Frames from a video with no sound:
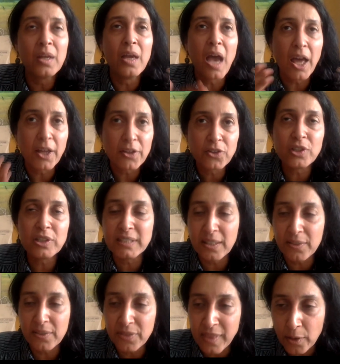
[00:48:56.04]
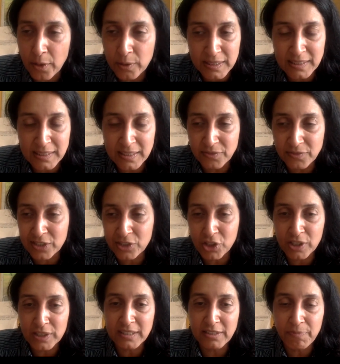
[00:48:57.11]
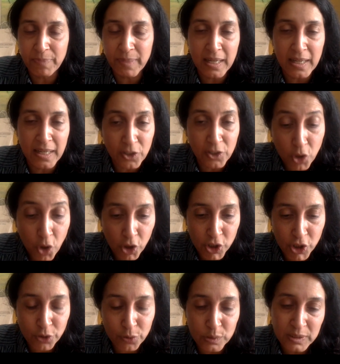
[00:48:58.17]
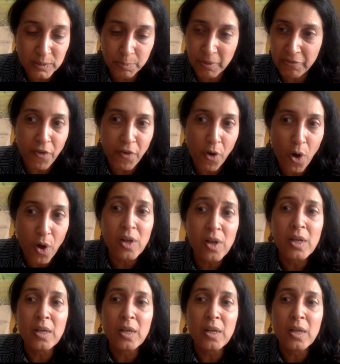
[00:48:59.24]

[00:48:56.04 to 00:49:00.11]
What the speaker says: Hundreds and thousands of teachers have been in your shoes before,